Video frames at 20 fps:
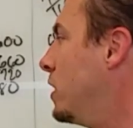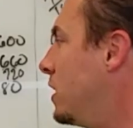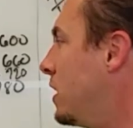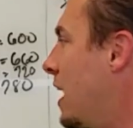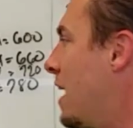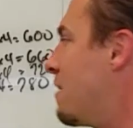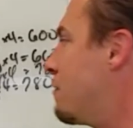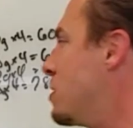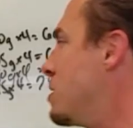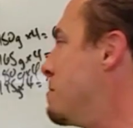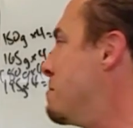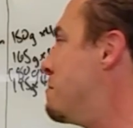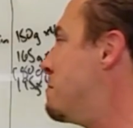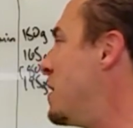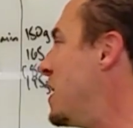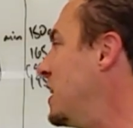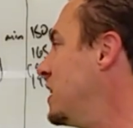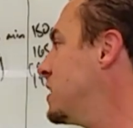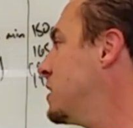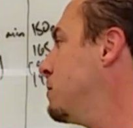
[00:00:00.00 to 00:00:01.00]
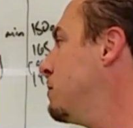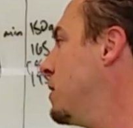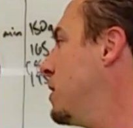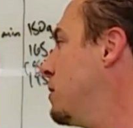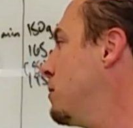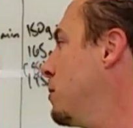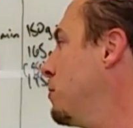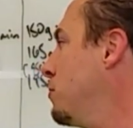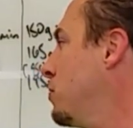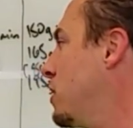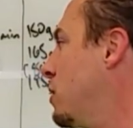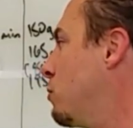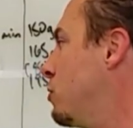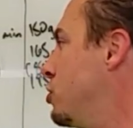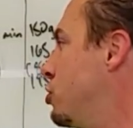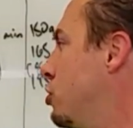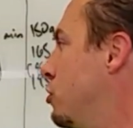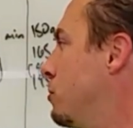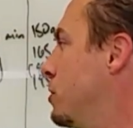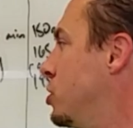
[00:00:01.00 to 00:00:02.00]
We have a base minimum that
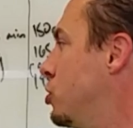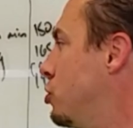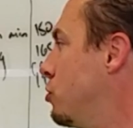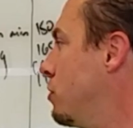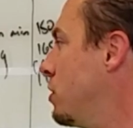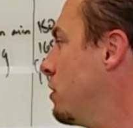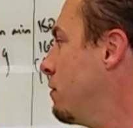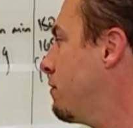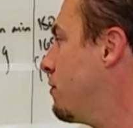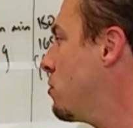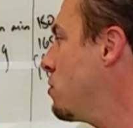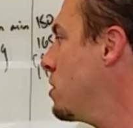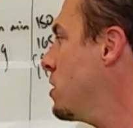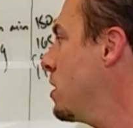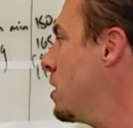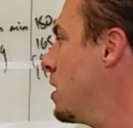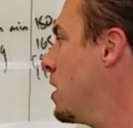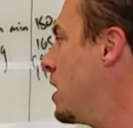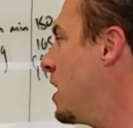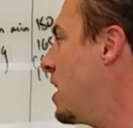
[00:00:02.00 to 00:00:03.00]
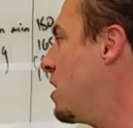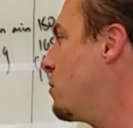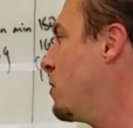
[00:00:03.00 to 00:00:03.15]
we should be shooting for,